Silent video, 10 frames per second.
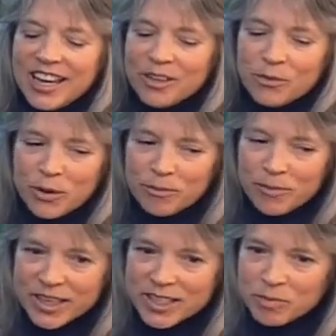And what
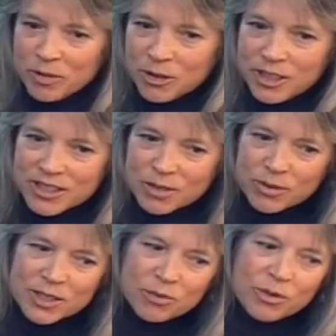my experience
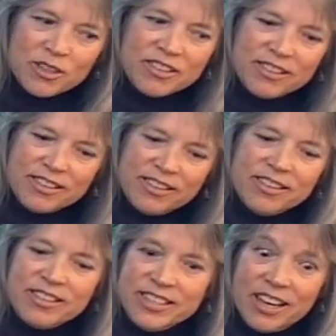was with
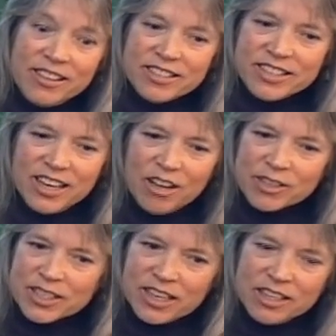death itself,
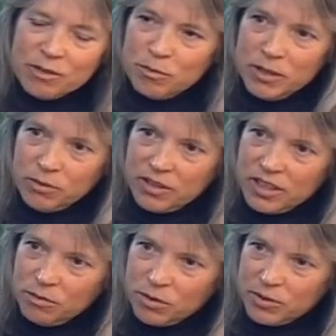because I'd never been with
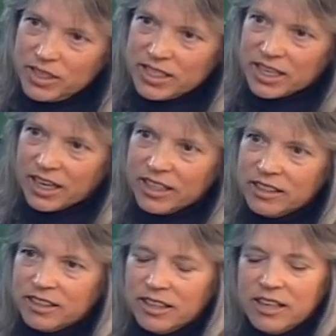anyone when they died,
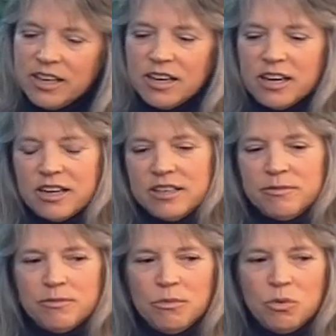
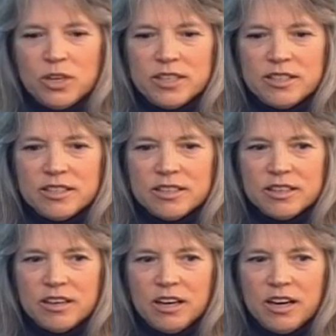was
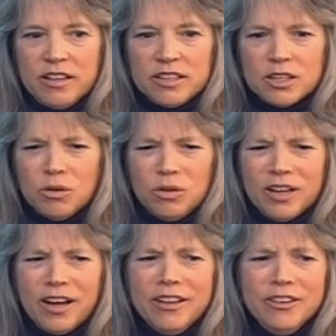this
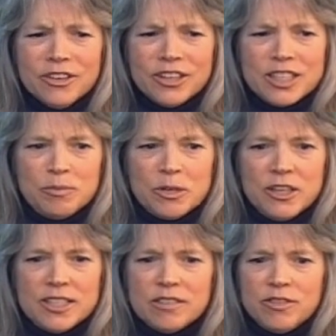whole other
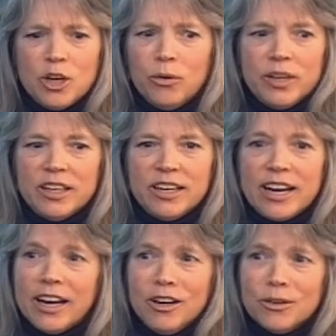experience of knowing
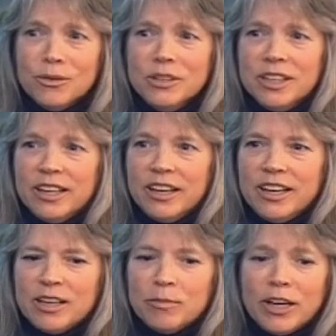now,
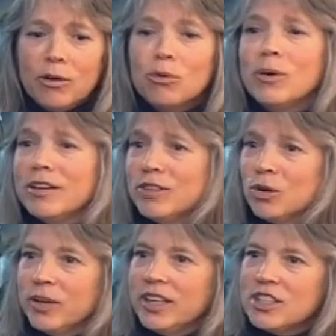in my own way of
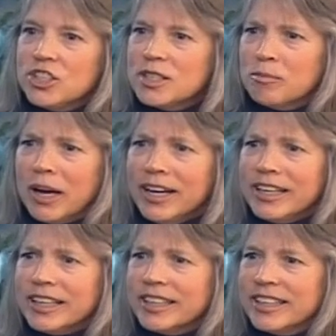knowing, it's just a body.